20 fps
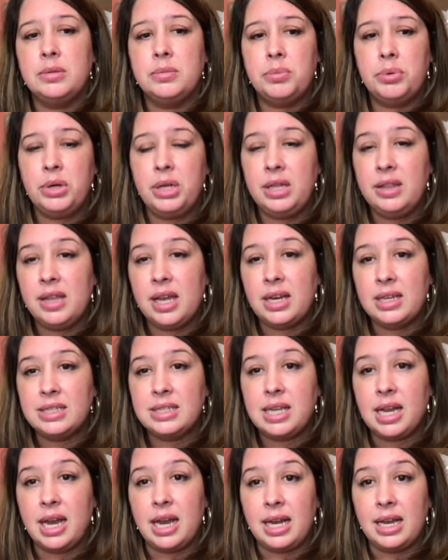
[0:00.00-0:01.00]
putting that
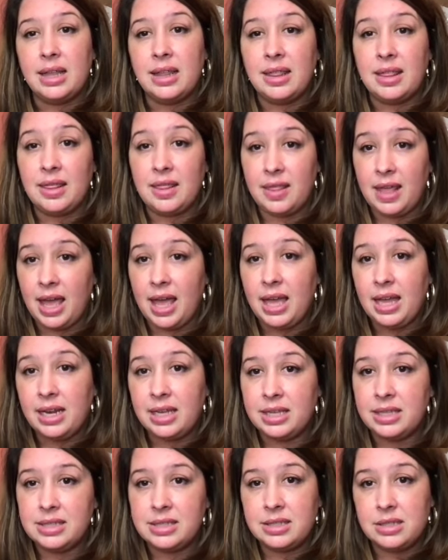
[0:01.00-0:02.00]
aside, that
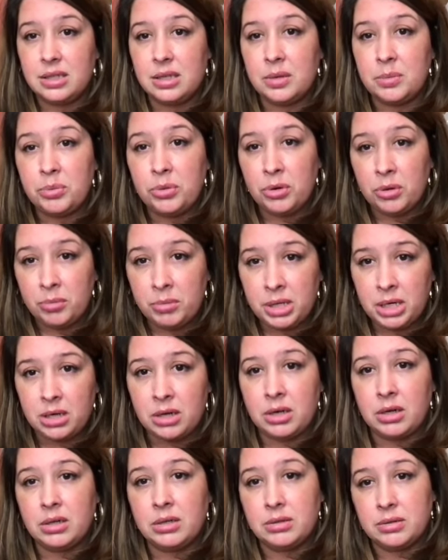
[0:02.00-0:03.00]
is the
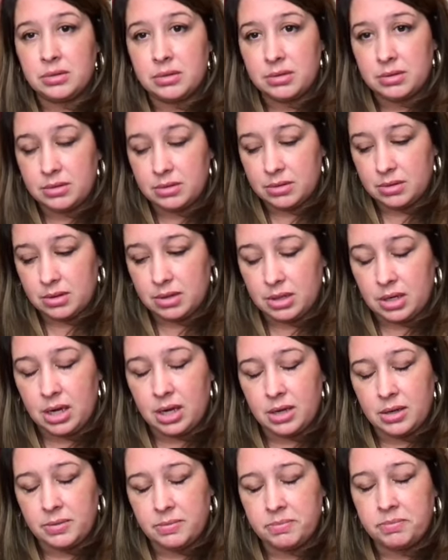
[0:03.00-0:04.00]
premier
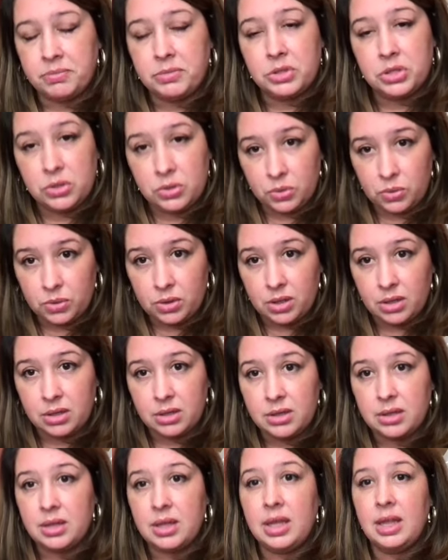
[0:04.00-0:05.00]
um, tool,
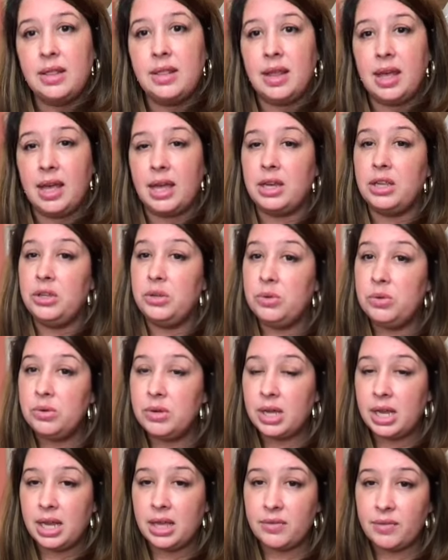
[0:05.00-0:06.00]
and that you do
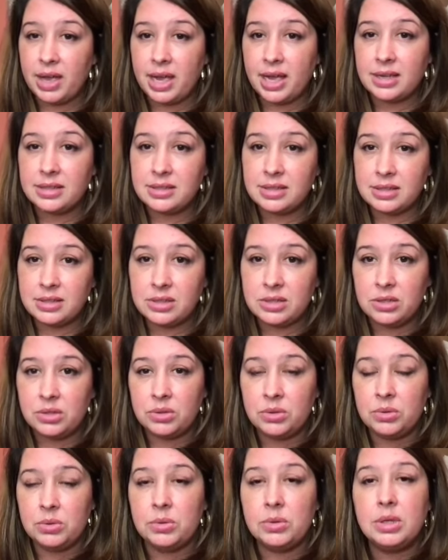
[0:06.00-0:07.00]
not have access
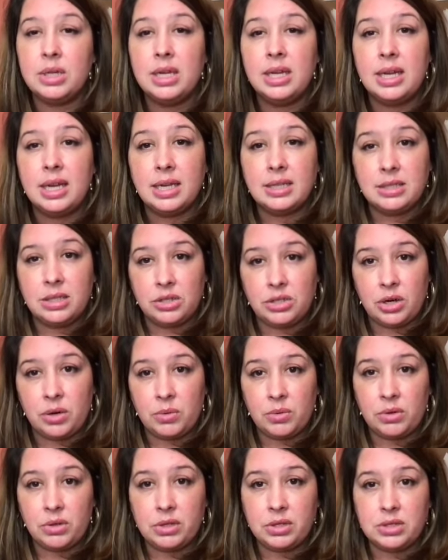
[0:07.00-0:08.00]
to as a
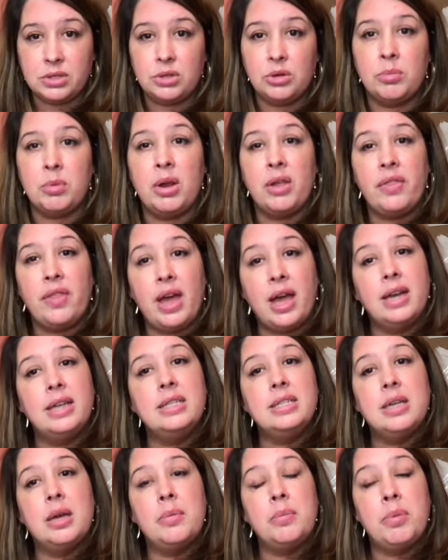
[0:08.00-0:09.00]
general consumer. That
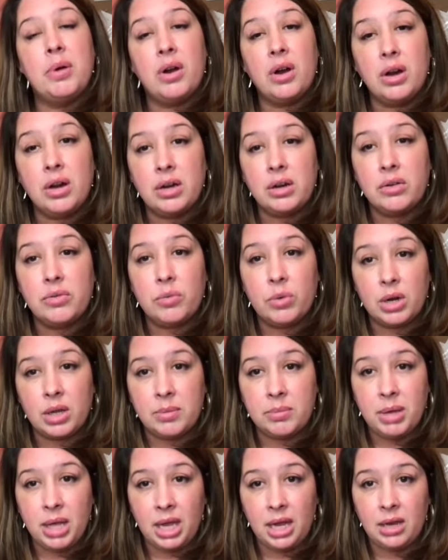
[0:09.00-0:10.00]
is a part of what
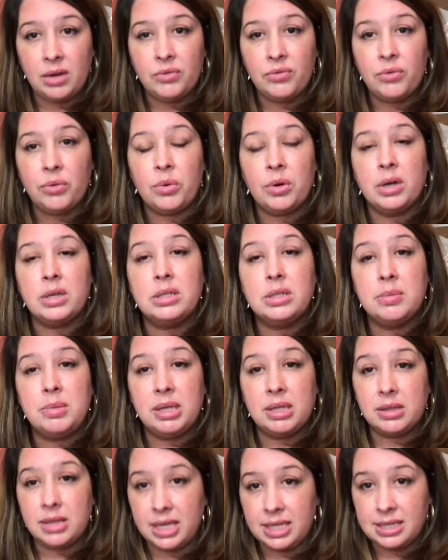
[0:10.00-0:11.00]
I'm paying for to
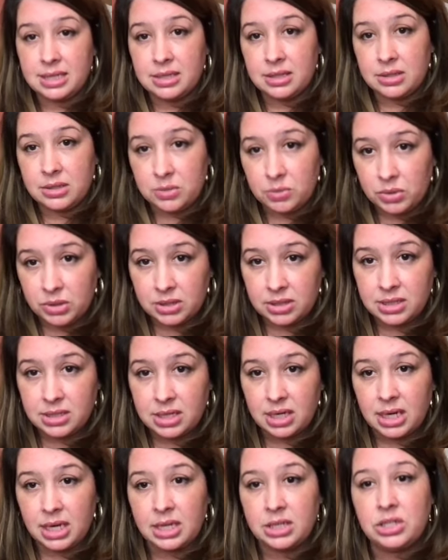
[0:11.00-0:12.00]
be a licensed real
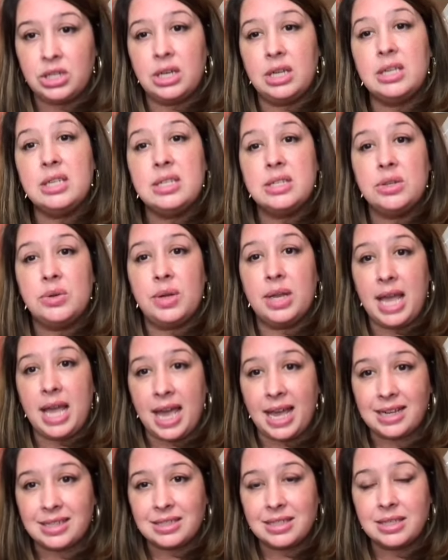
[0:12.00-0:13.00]
estate agent is to get
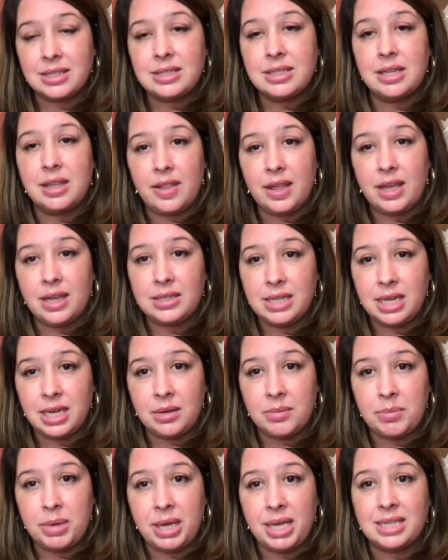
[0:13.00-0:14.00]
access to that
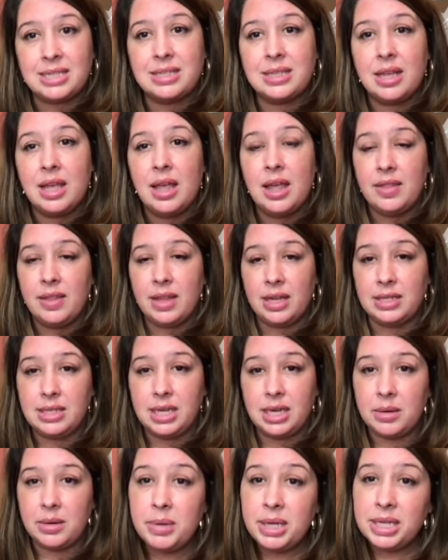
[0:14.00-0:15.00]
database. The
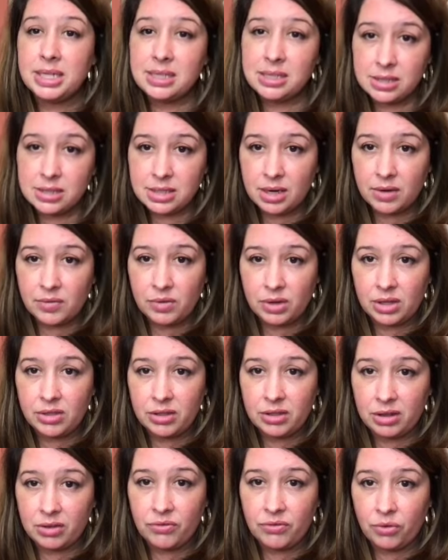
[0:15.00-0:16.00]
database is
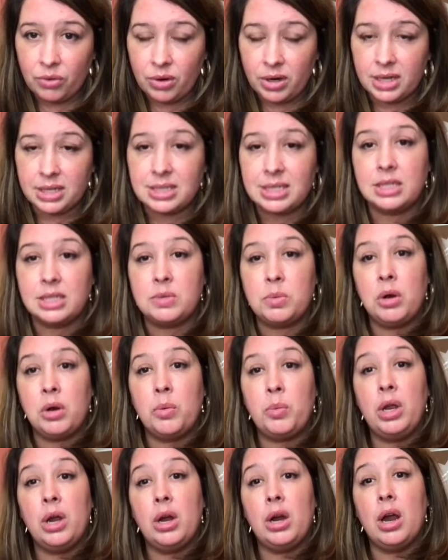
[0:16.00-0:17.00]
everything for us. That's
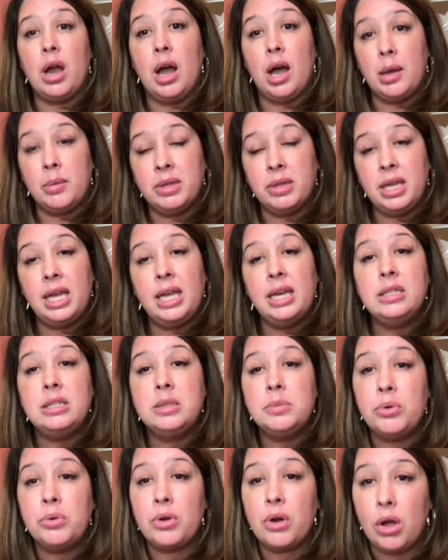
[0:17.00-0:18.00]
where we are obligated
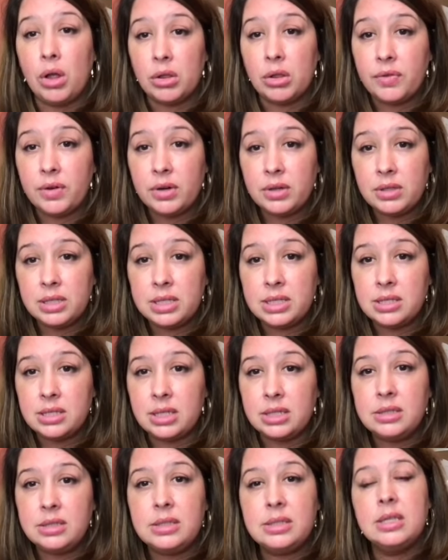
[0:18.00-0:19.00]
to put all of our
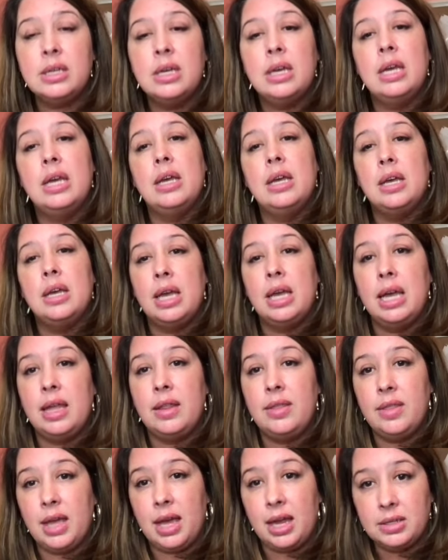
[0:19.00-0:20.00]
listings
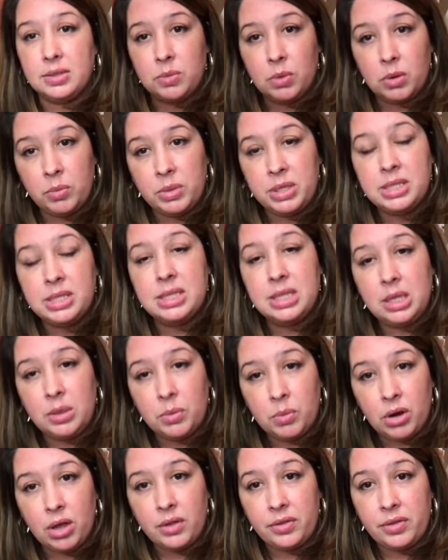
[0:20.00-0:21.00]
and that is where we see
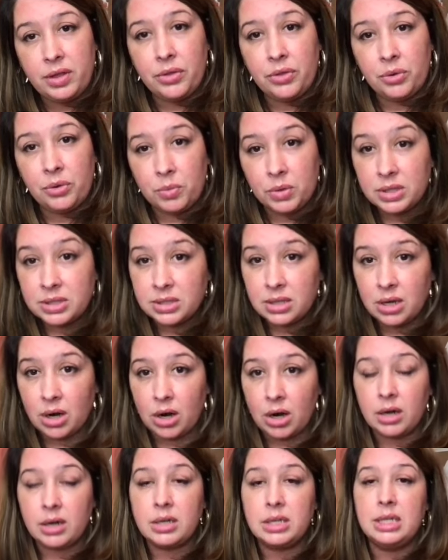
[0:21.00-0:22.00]
where all the other ones
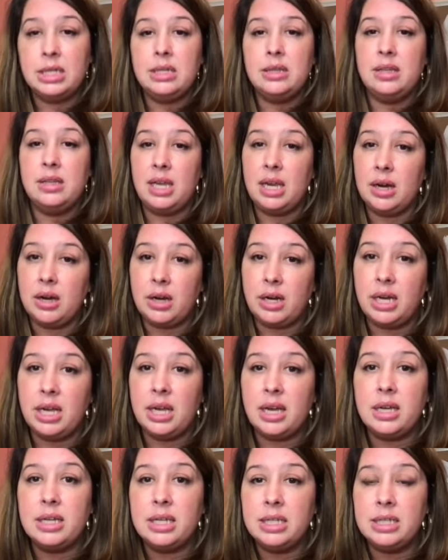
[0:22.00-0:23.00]
are in the
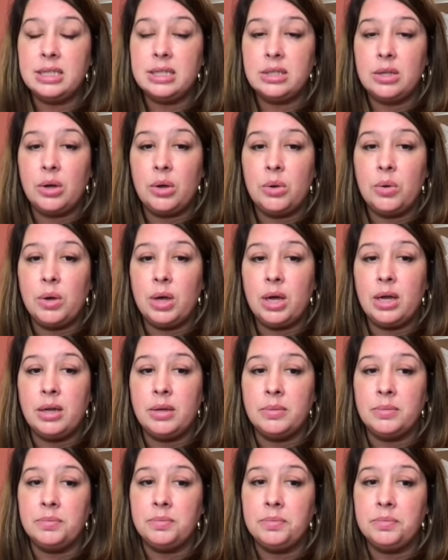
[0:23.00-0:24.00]
area. And so
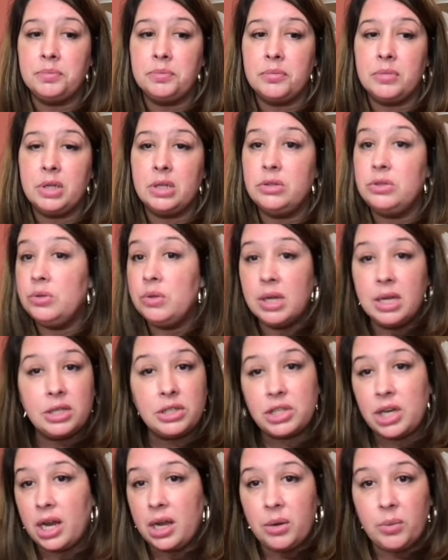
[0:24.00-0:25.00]
um, do
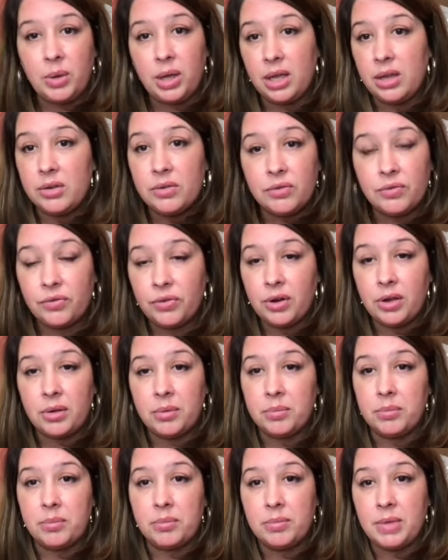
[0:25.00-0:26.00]
not shy away
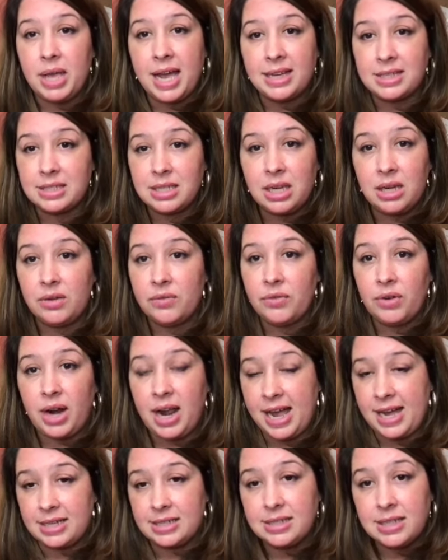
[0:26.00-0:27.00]
from asking for
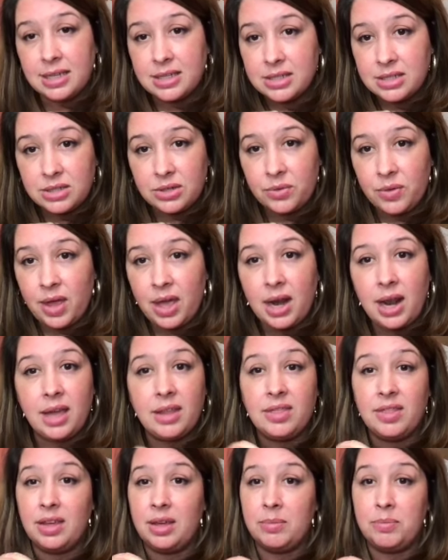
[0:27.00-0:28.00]
access to that.
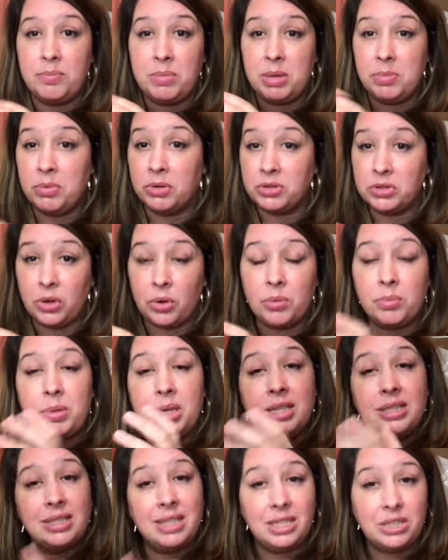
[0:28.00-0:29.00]
I think people don't
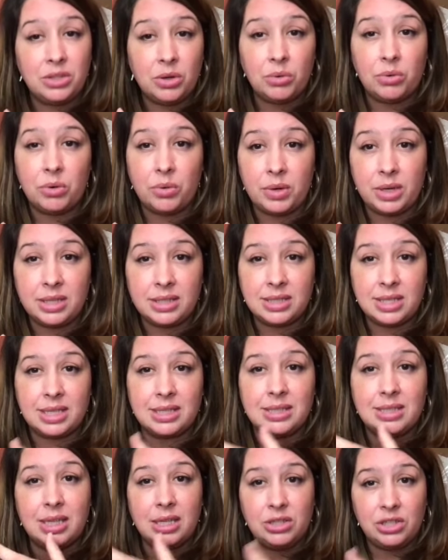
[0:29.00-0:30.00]
because they don't know it
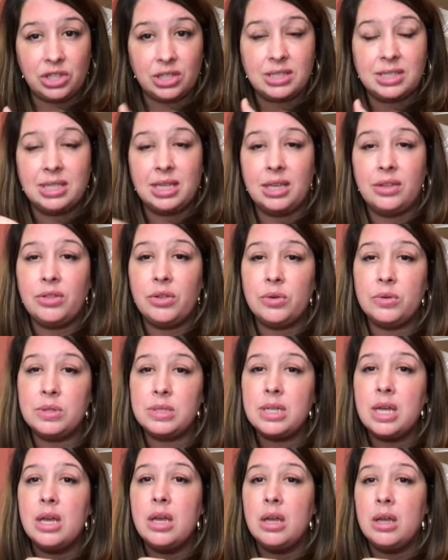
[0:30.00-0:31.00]
exists. They just think
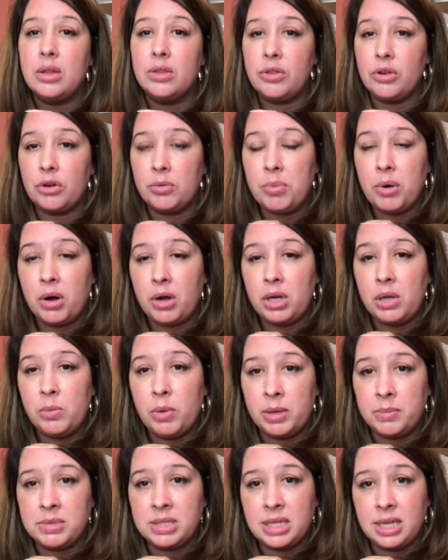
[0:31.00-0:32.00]
those third party
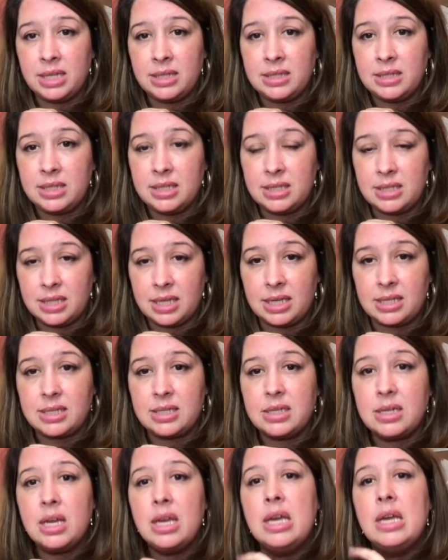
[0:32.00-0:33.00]
websites
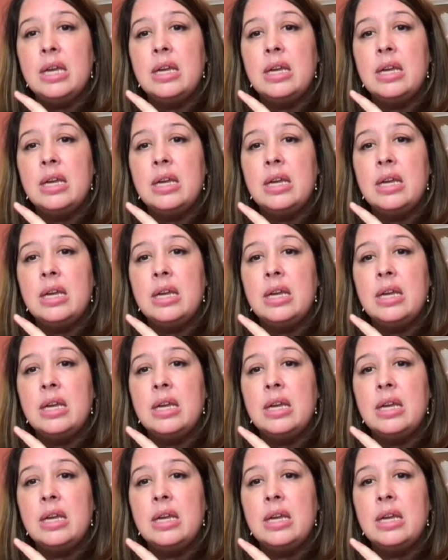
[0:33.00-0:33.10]
exist